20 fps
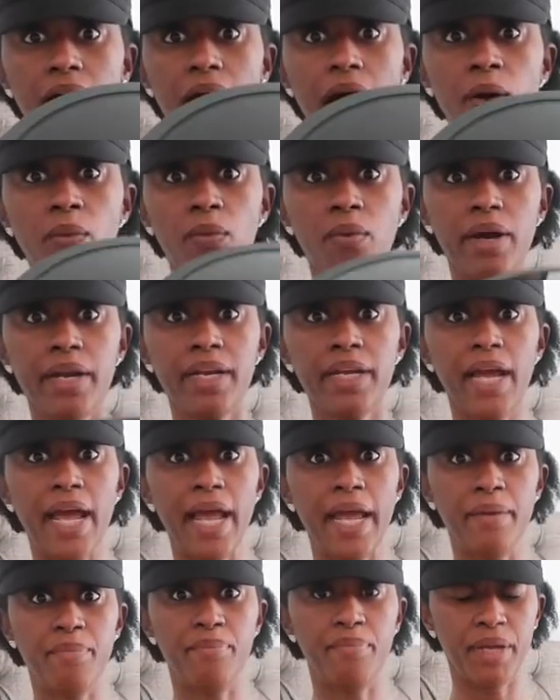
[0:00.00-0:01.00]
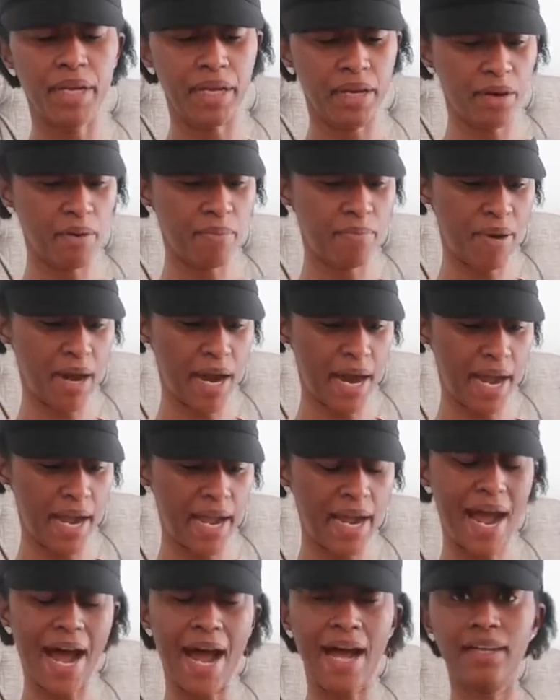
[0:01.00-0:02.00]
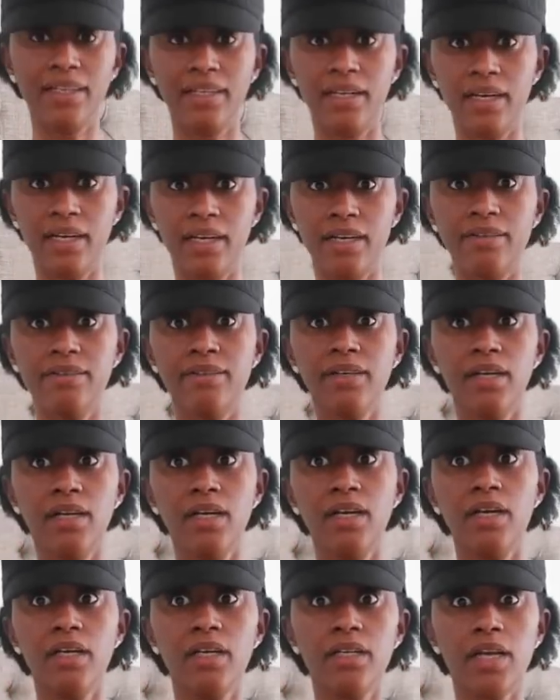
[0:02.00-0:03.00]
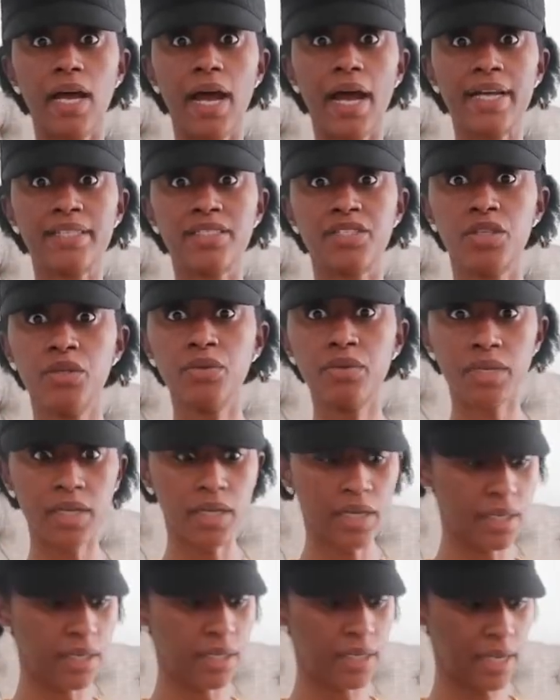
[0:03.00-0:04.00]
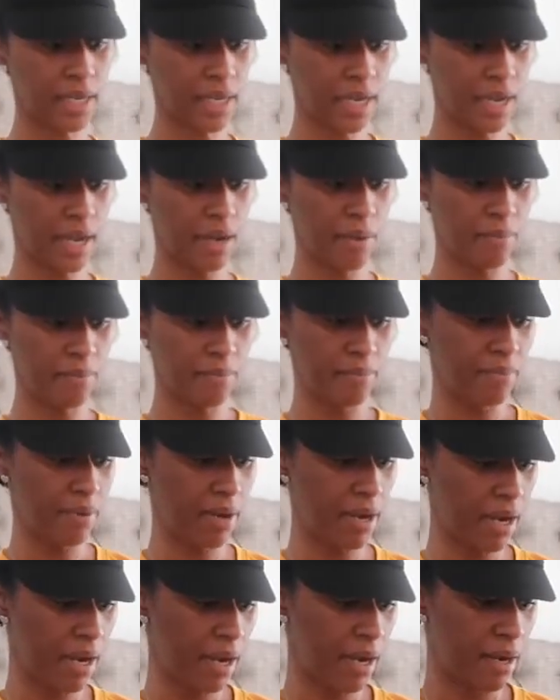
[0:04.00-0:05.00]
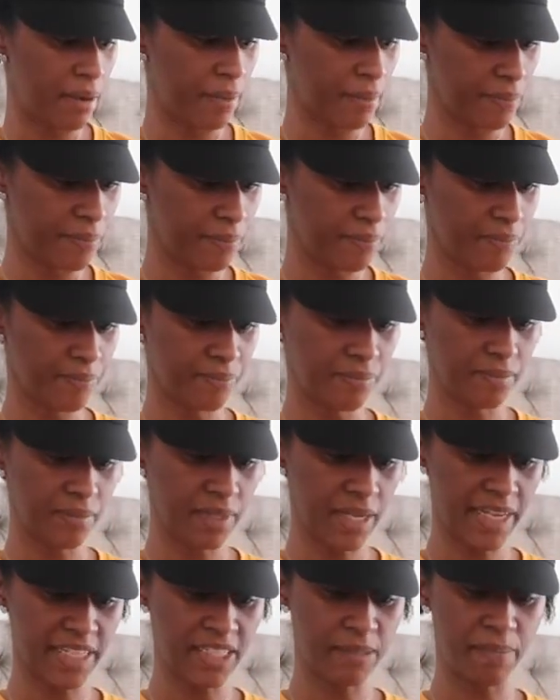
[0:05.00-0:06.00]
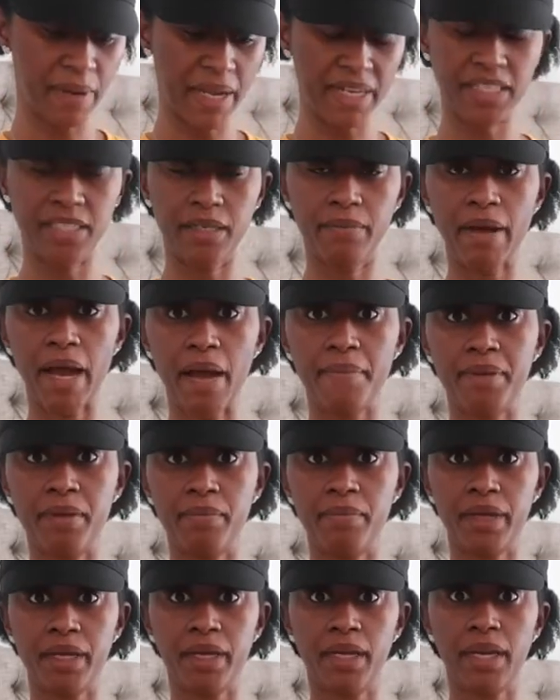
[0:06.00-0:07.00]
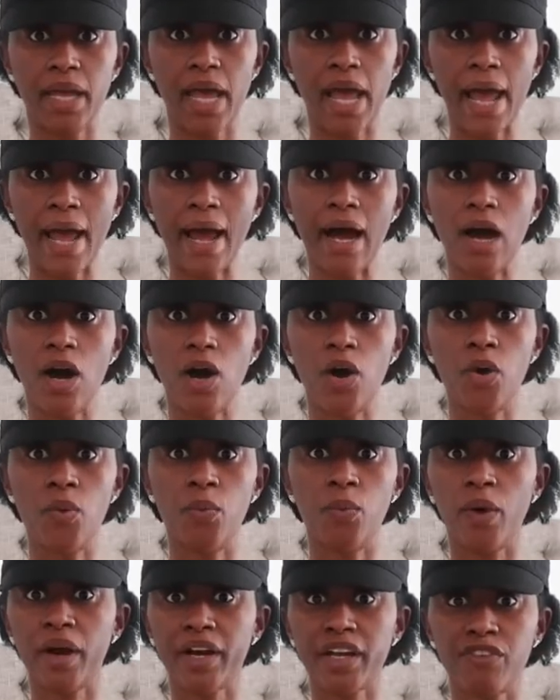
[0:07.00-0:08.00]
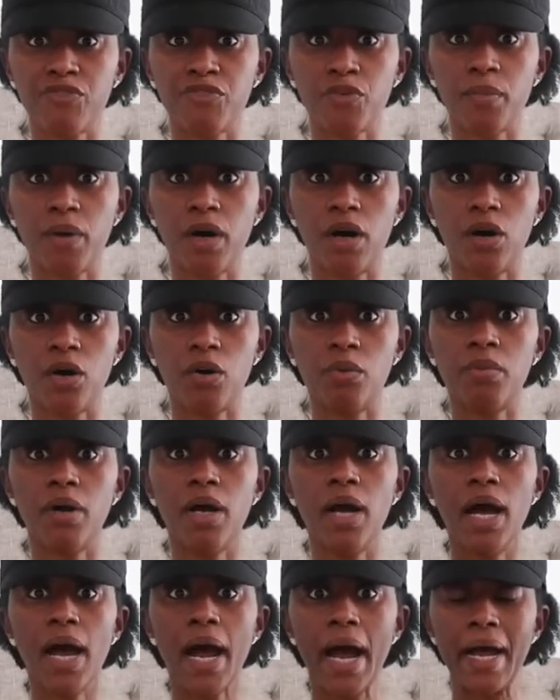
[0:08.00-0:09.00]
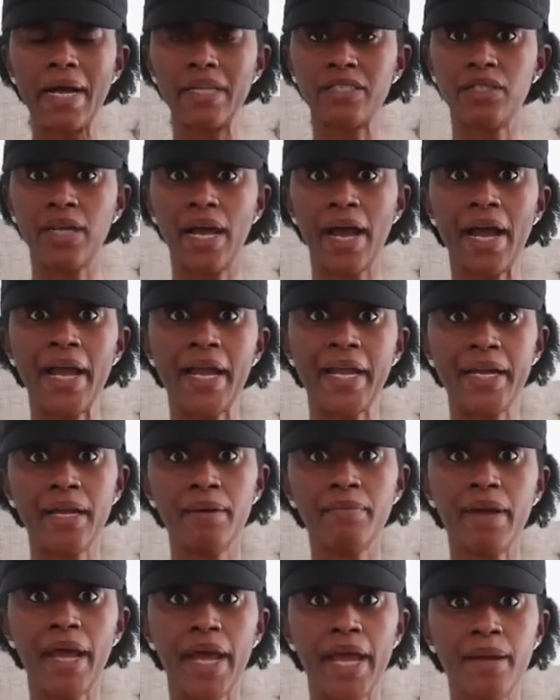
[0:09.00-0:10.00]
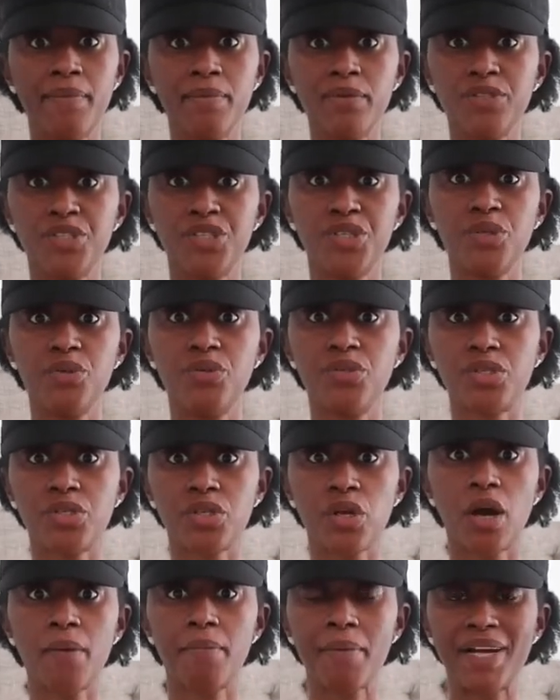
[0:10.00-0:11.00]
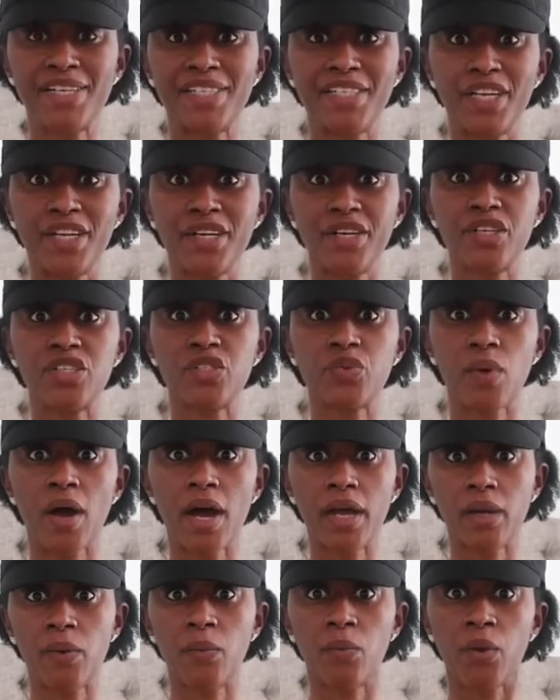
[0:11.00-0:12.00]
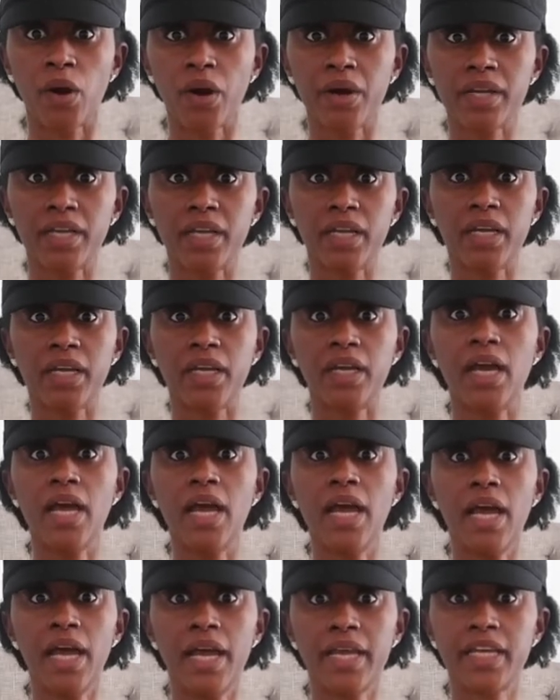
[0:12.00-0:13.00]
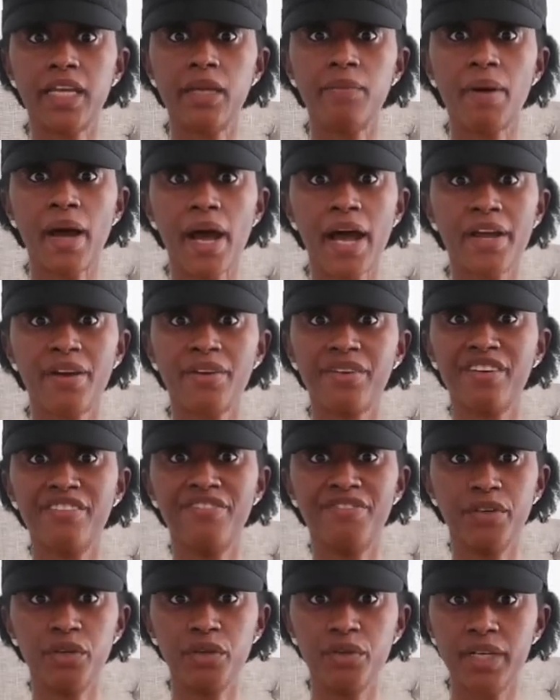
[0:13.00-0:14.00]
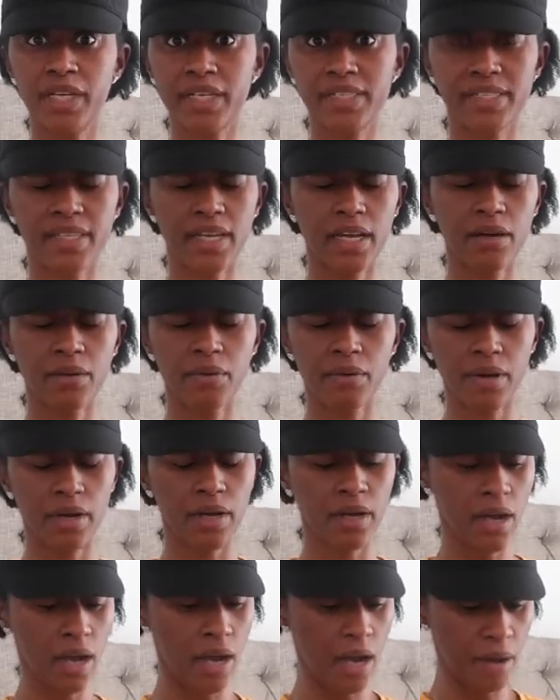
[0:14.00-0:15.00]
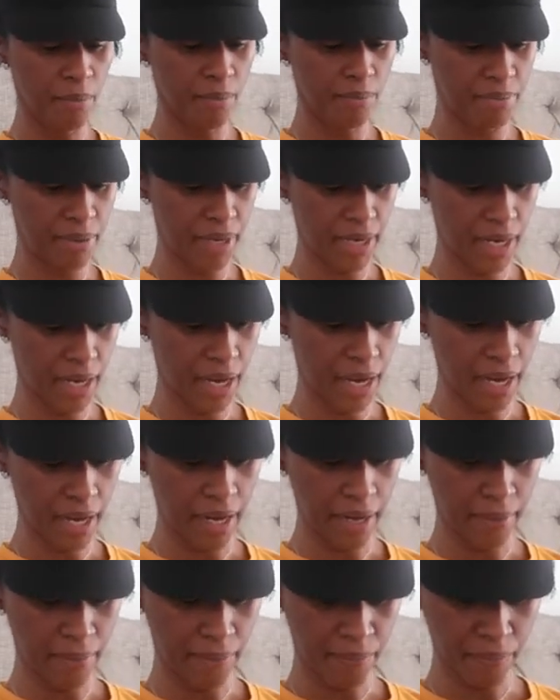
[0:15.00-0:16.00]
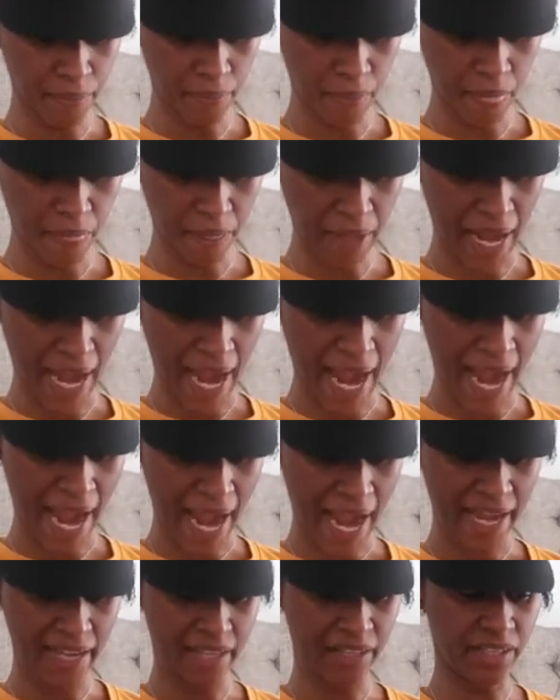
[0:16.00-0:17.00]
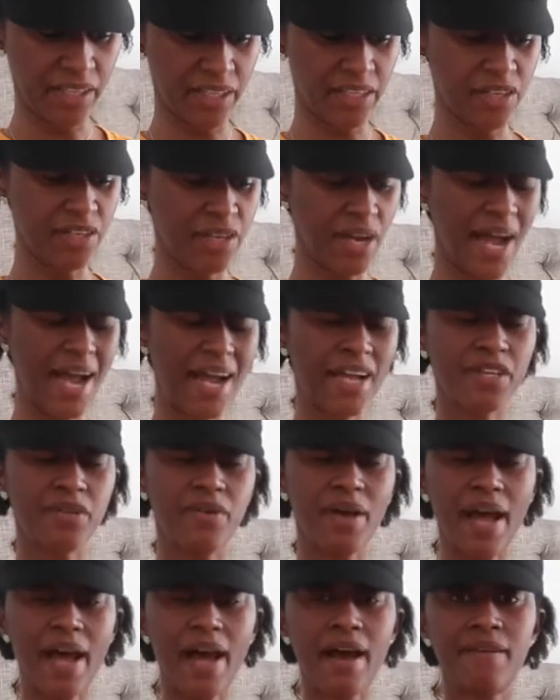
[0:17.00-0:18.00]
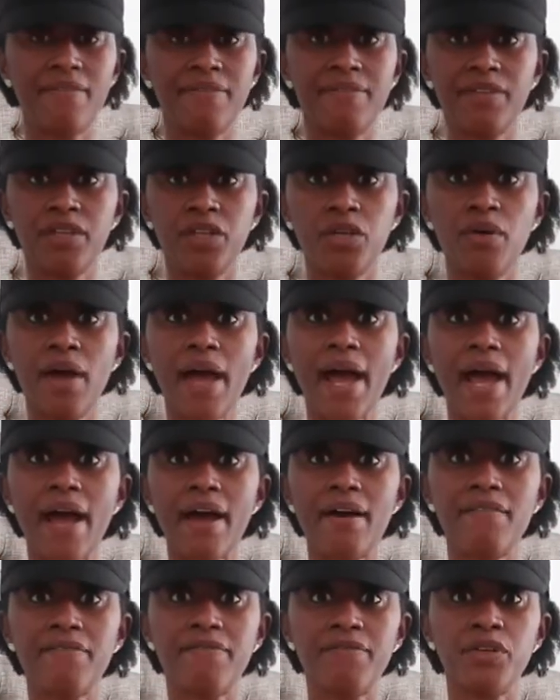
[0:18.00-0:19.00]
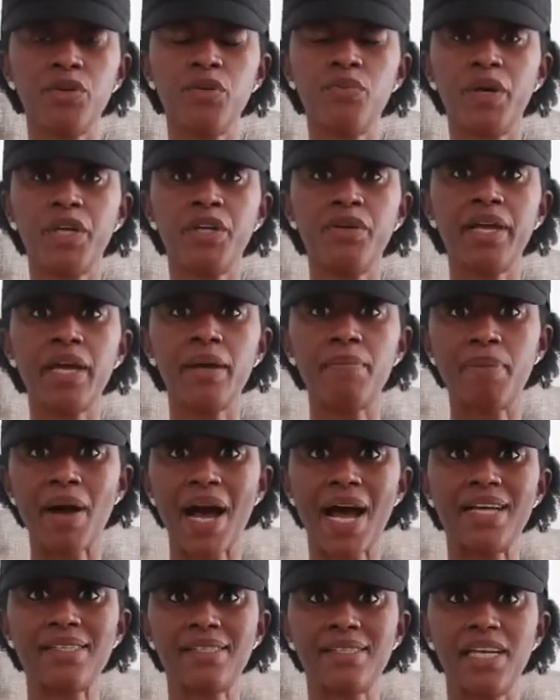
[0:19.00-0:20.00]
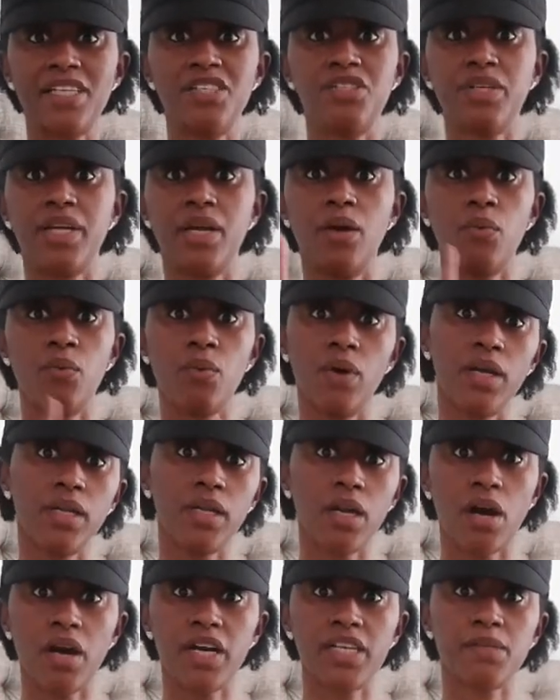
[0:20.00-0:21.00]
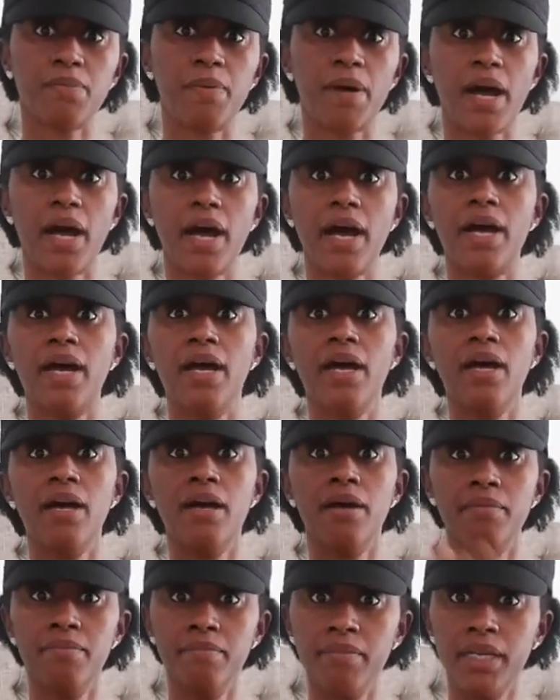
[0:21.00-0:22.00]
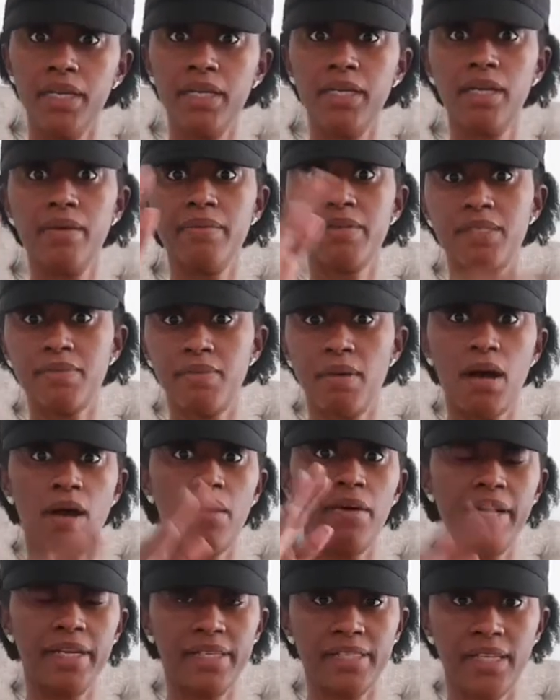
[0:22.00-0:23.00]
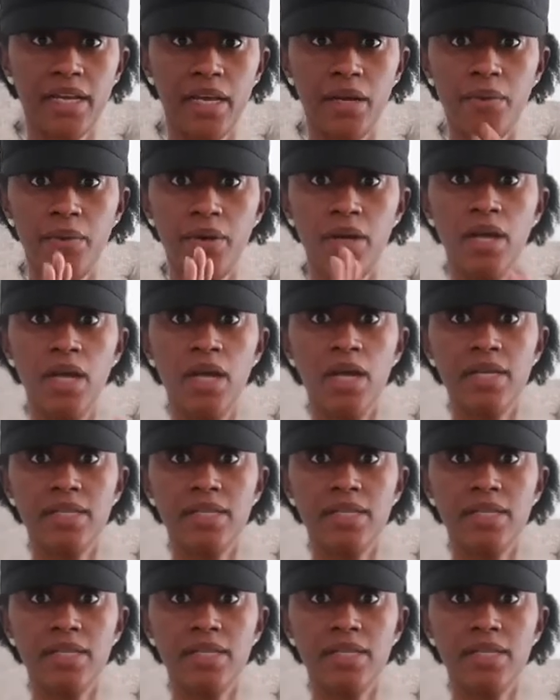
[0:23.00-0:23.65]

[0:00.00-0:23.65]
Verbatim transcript: I wanted a bigger pot I love I do cook, um, especially by me being at home, working from home. I, I am able to start my dinners while I'm working and keep an eye on the food, etc. But um, you know how you have, you have, when you get pot sets, you get one large pot, medium, small, etc.